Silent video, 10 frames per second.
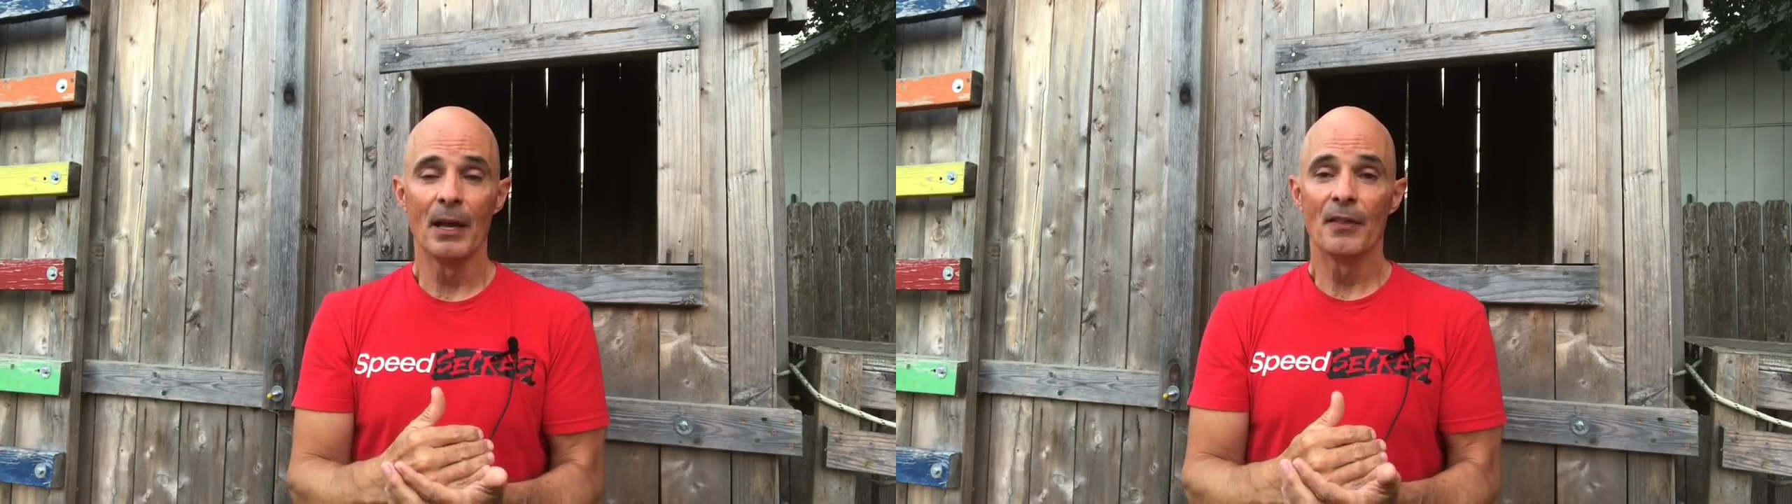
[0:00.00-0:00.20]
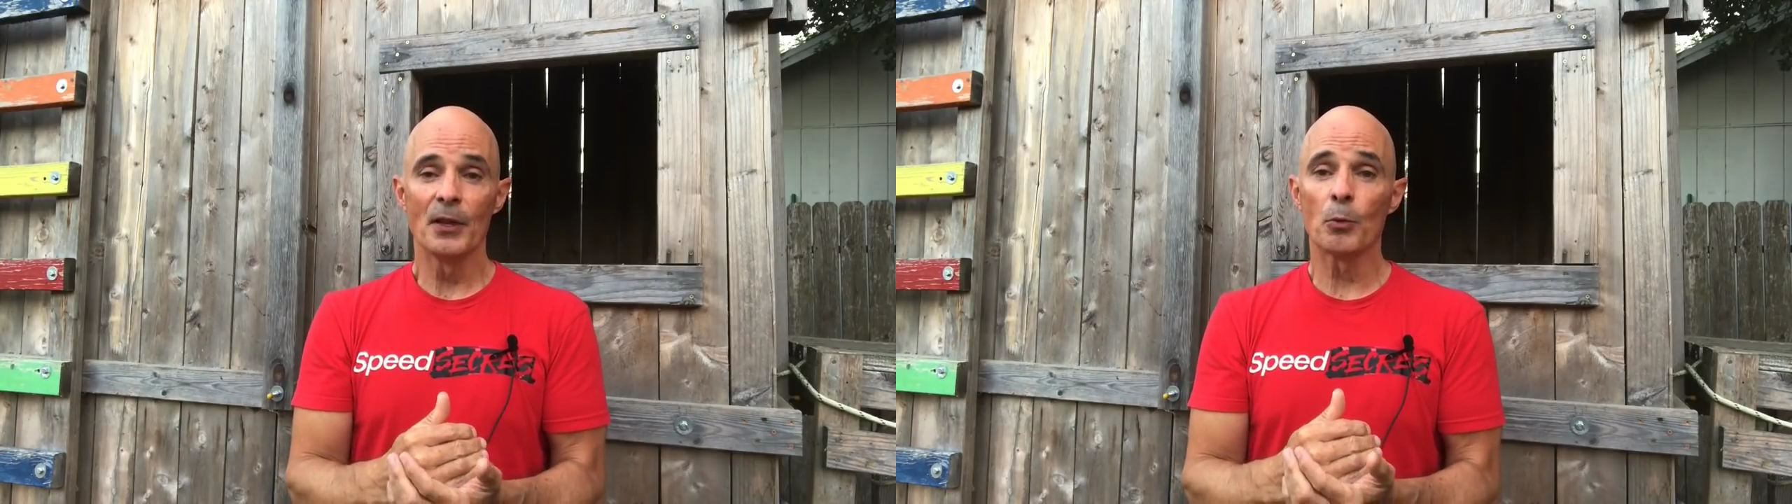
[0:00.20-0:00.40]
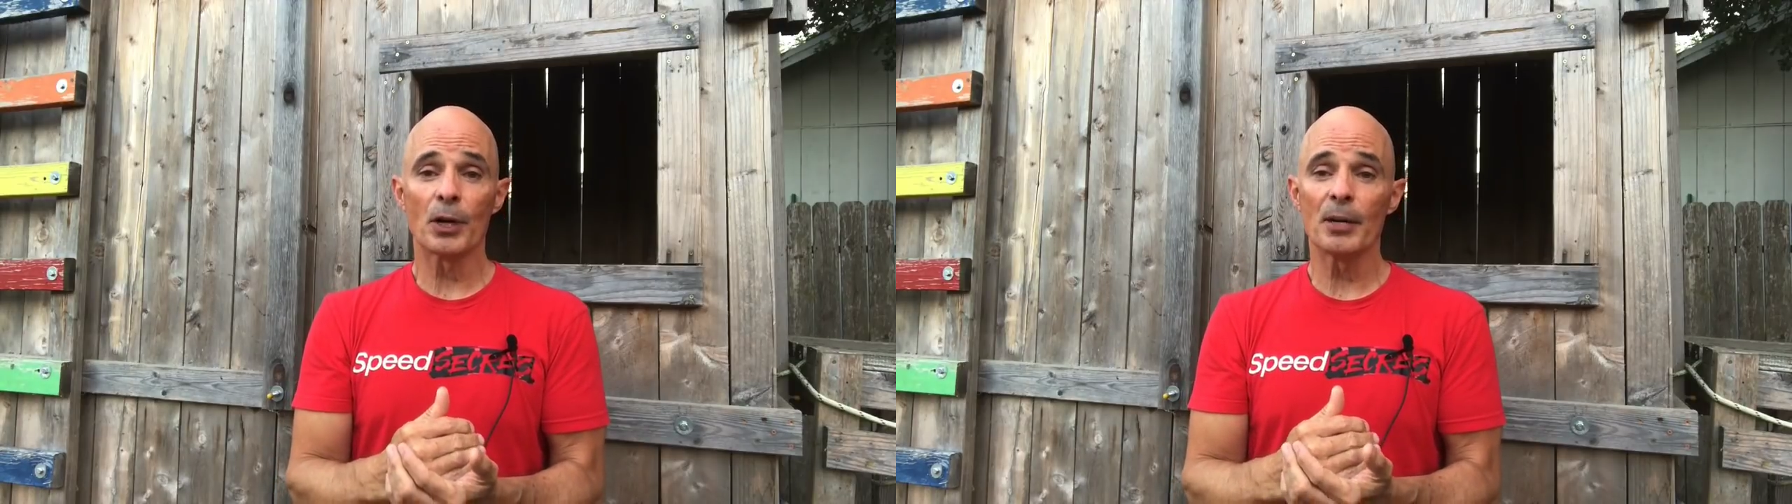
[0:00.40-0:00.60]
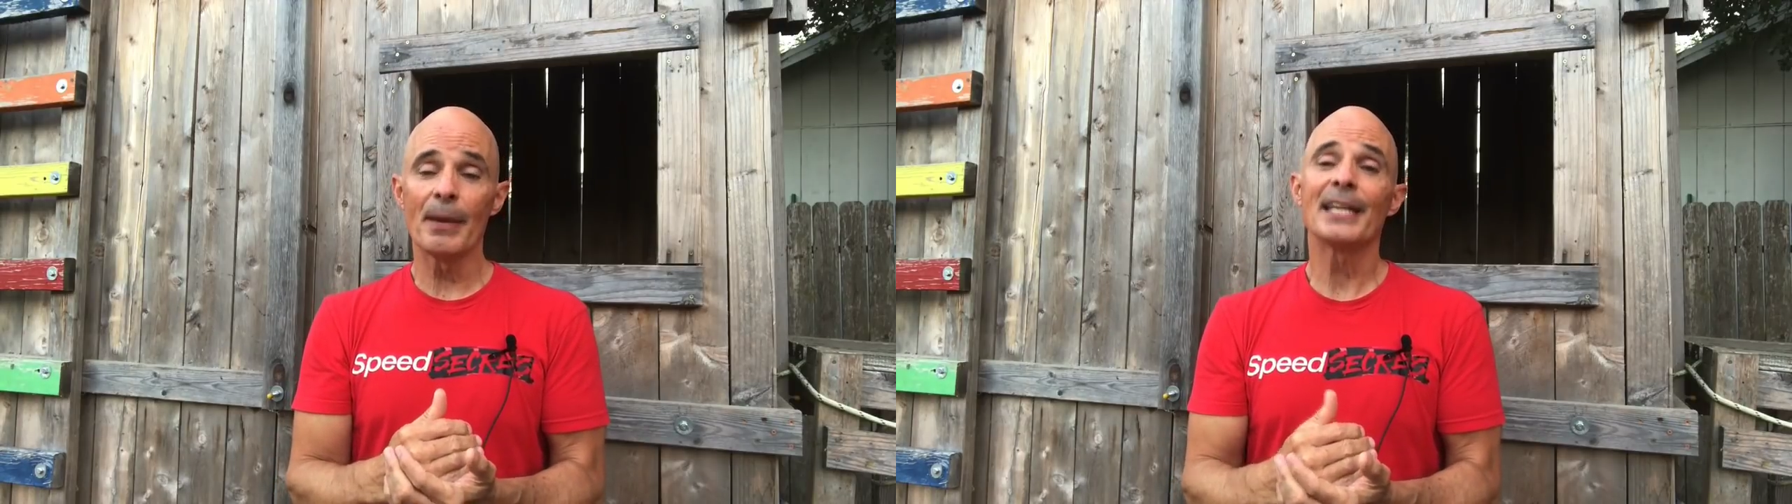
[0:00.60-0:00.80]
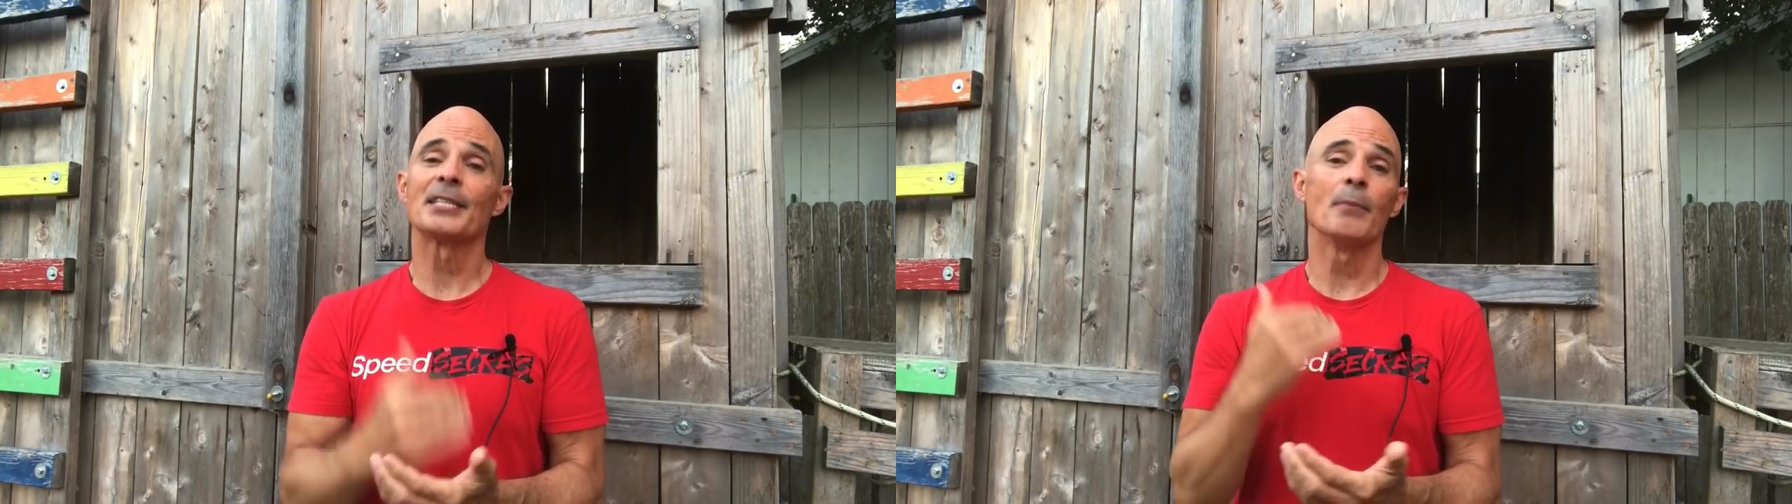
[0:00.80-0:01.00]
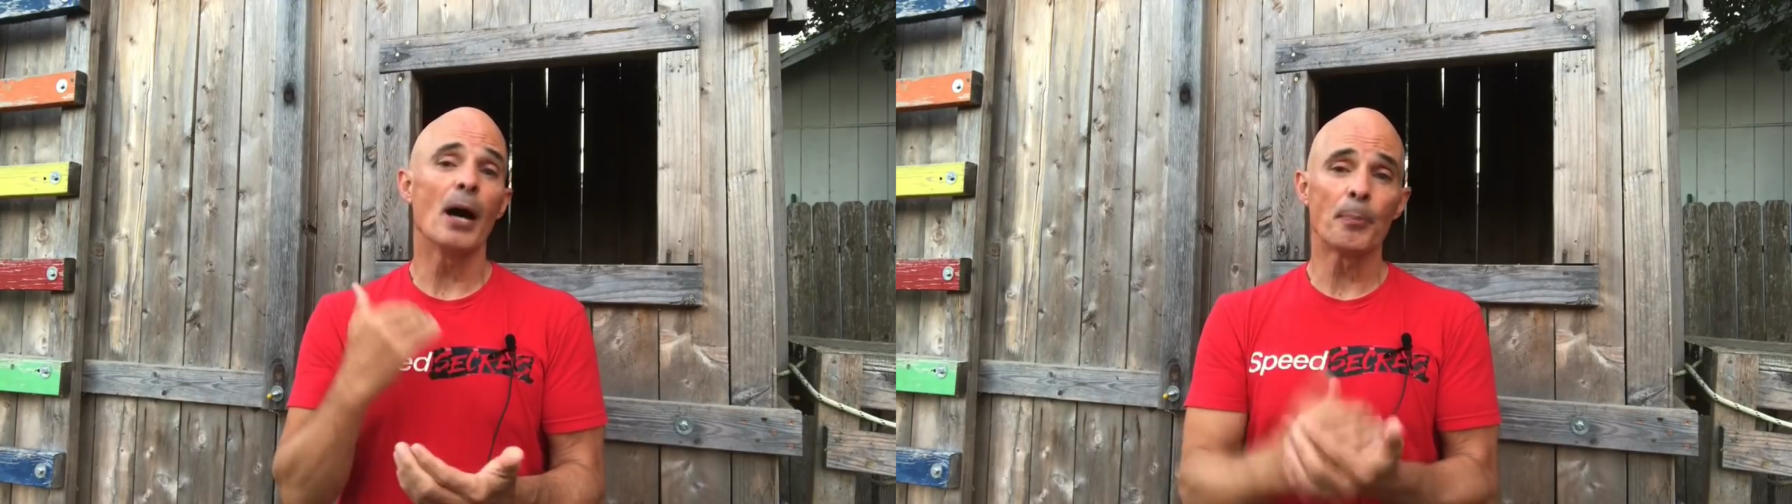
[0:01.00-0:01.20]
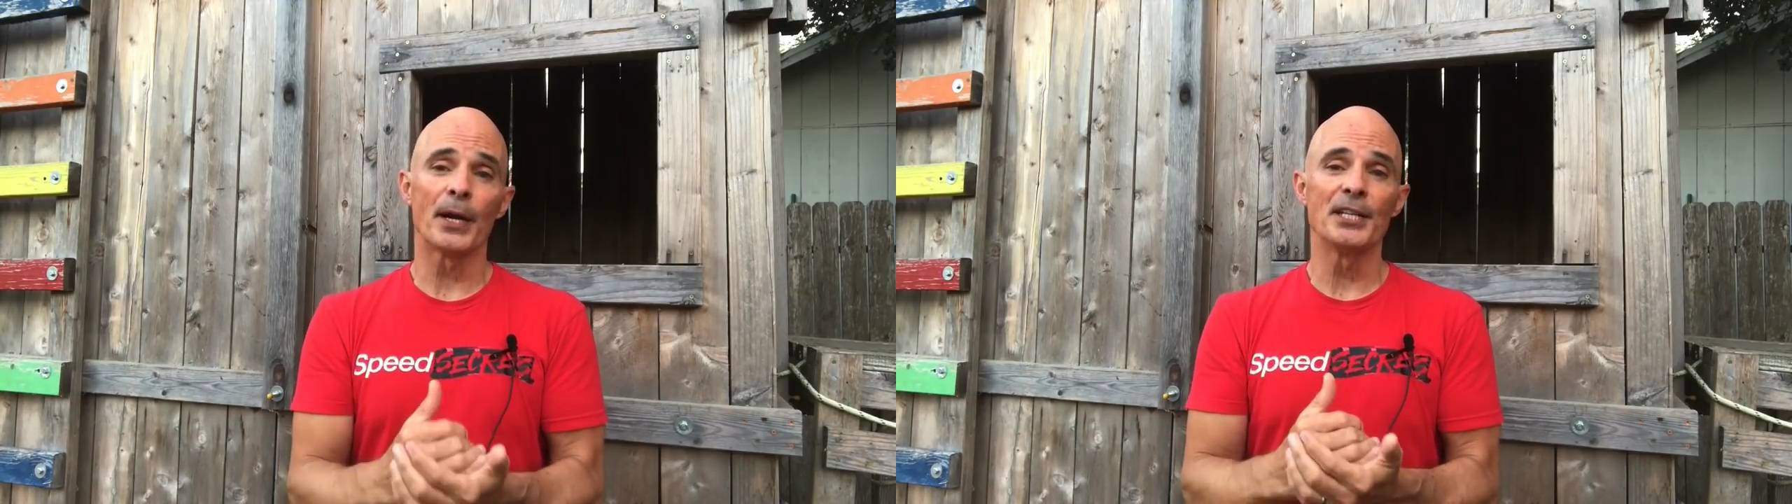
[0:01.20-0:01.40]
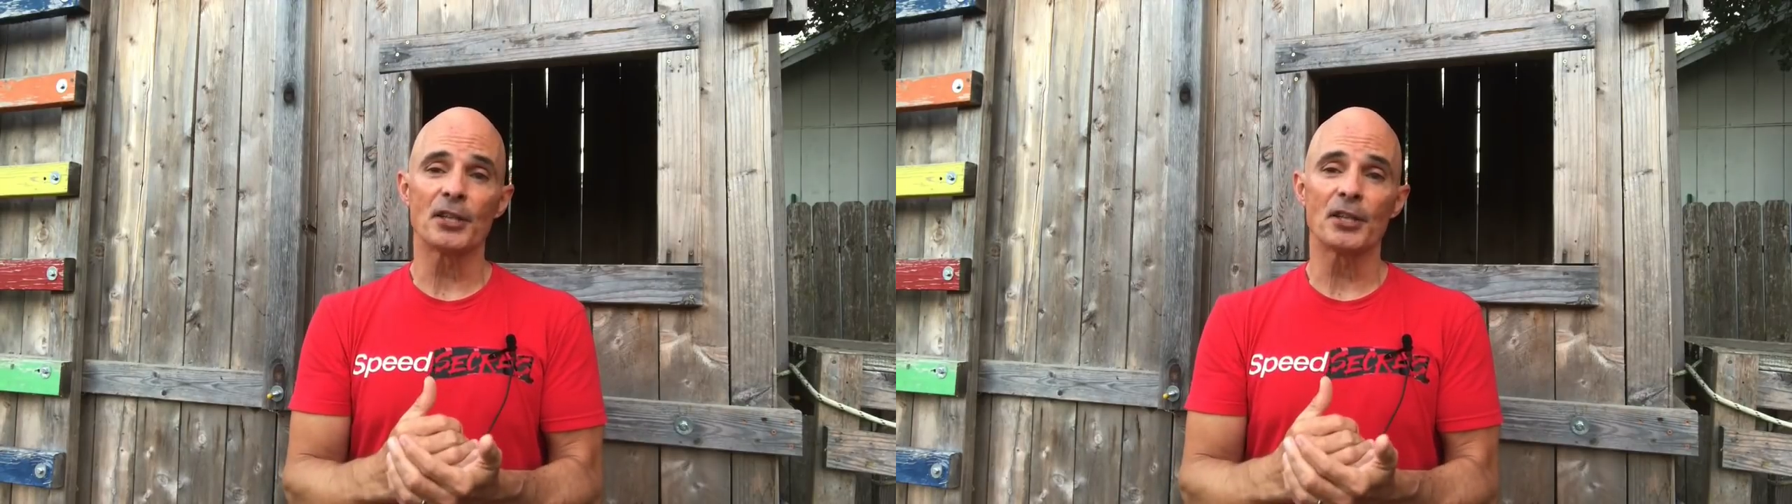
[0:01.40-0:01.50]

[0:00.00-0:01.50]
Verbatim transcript: Then we're gonna make some upgrades.